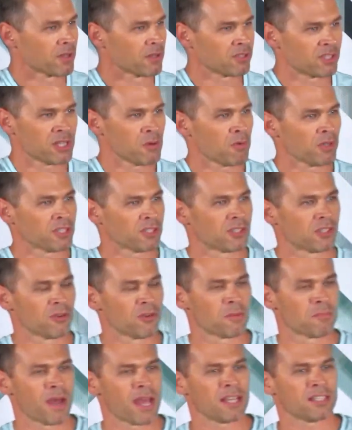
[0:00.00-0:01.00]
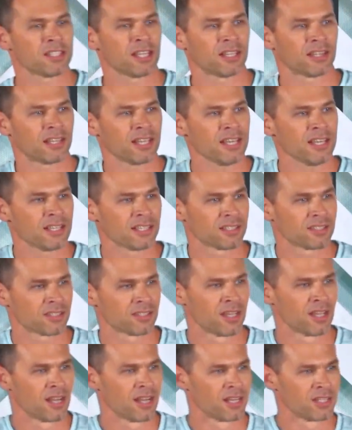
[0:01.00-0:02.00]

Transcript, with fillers: because He wants to do amazing things.